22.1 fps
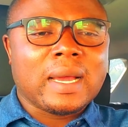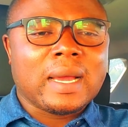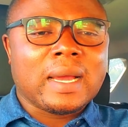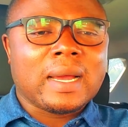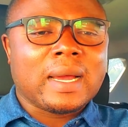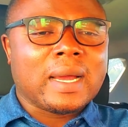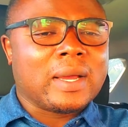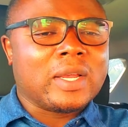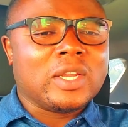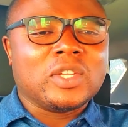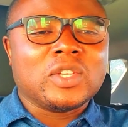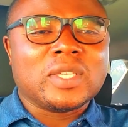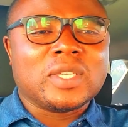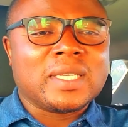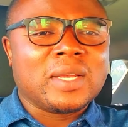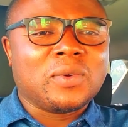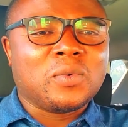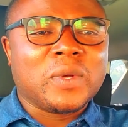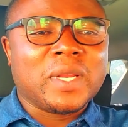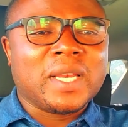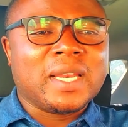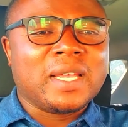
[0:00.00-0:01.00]
You see,
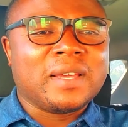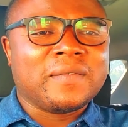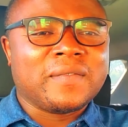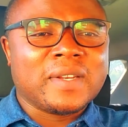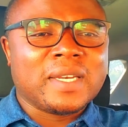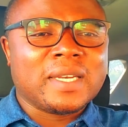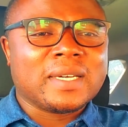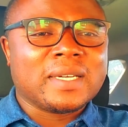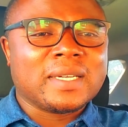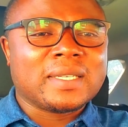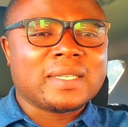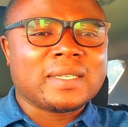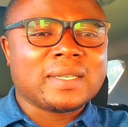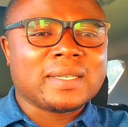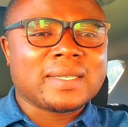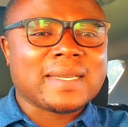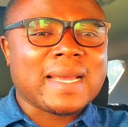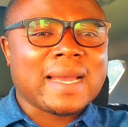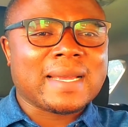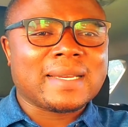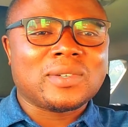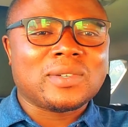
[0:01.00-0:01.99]
we live in a
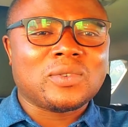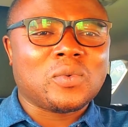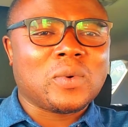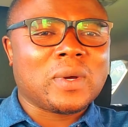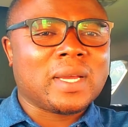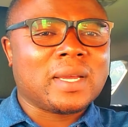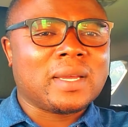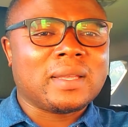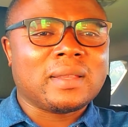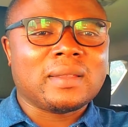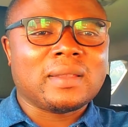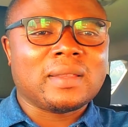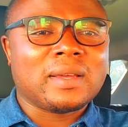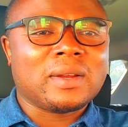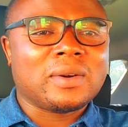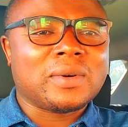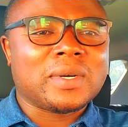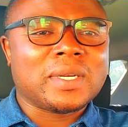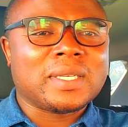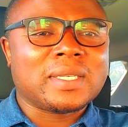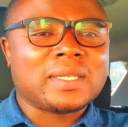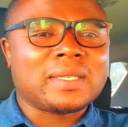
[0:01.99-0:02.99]
society where there
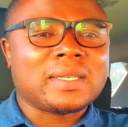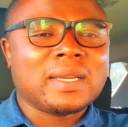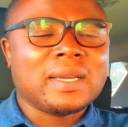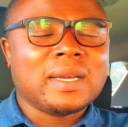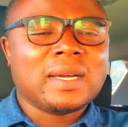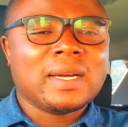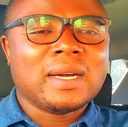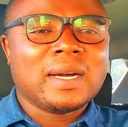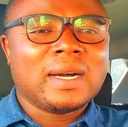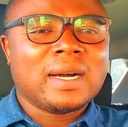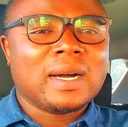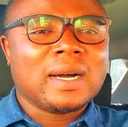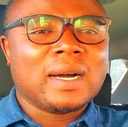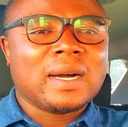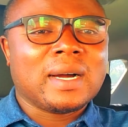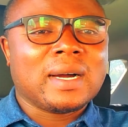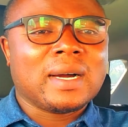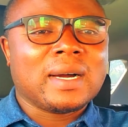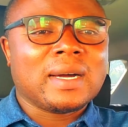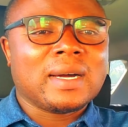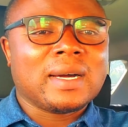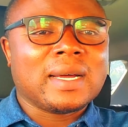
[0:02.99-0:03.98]
is
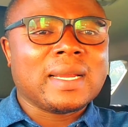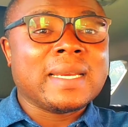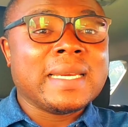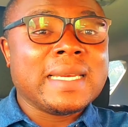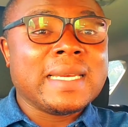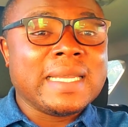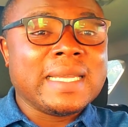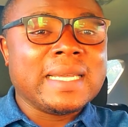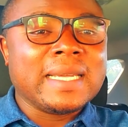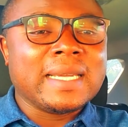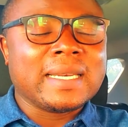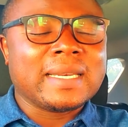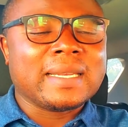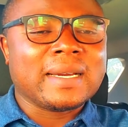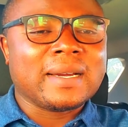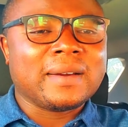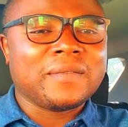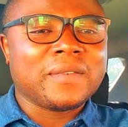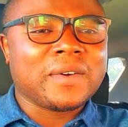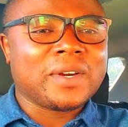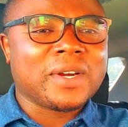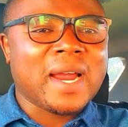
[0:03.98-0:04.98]
a
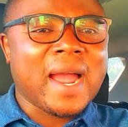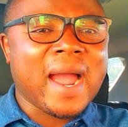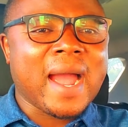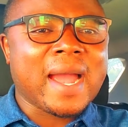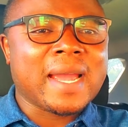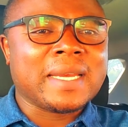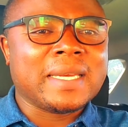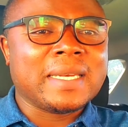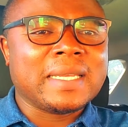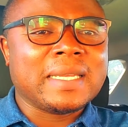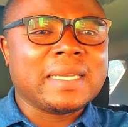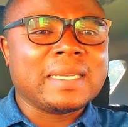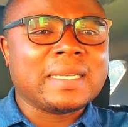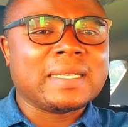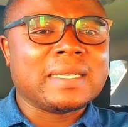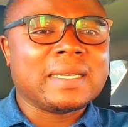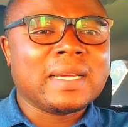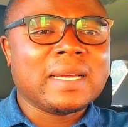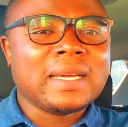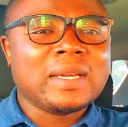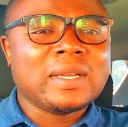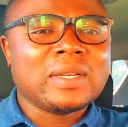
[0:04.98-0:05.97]
very high need
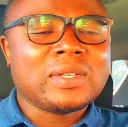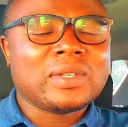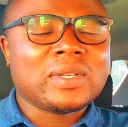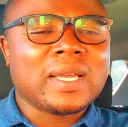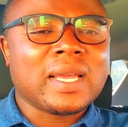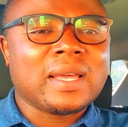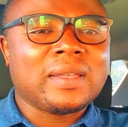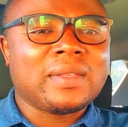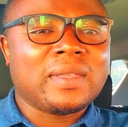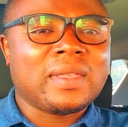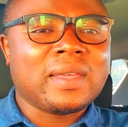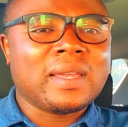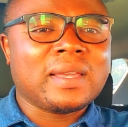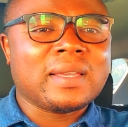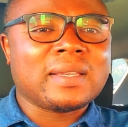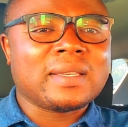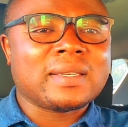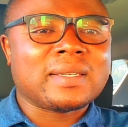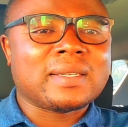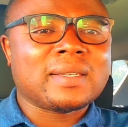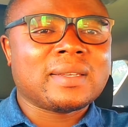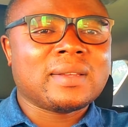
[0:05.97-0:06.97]
to get
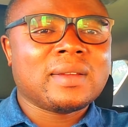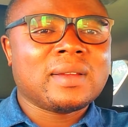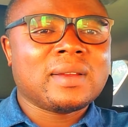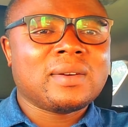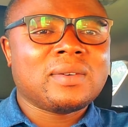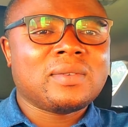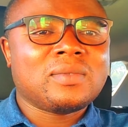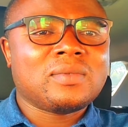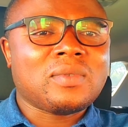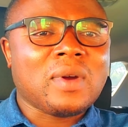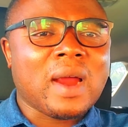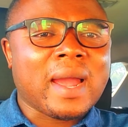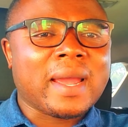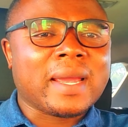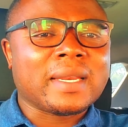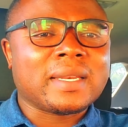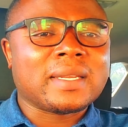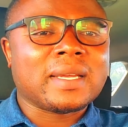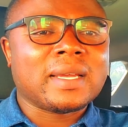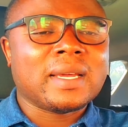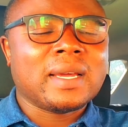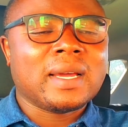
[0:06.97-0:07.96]
things right
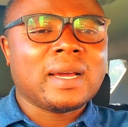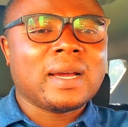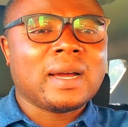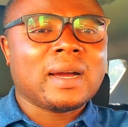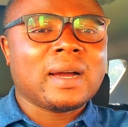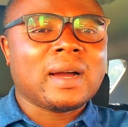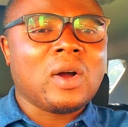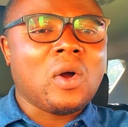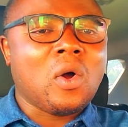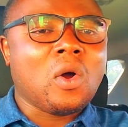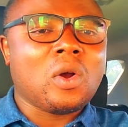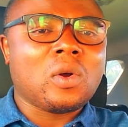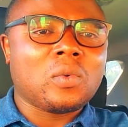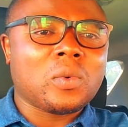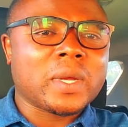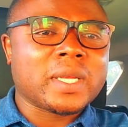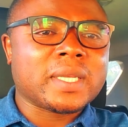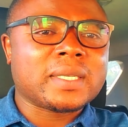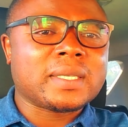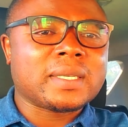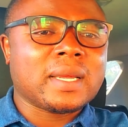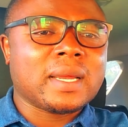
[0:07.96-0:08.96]

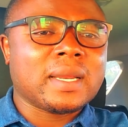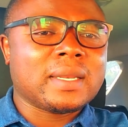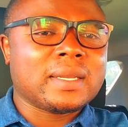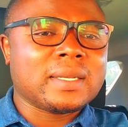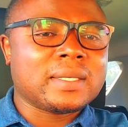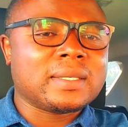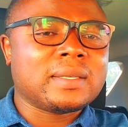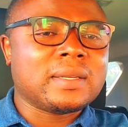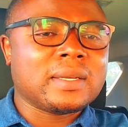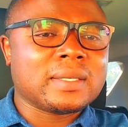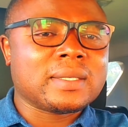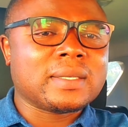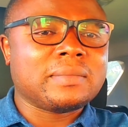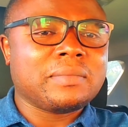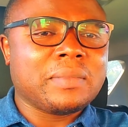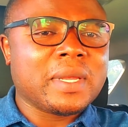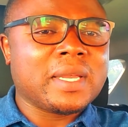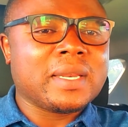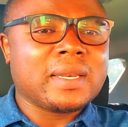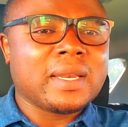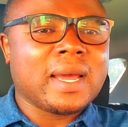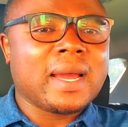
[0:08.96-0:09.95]
always. And this doesn't
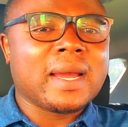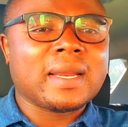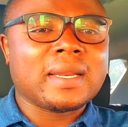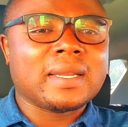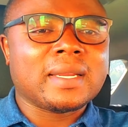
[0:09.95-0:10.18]
mean that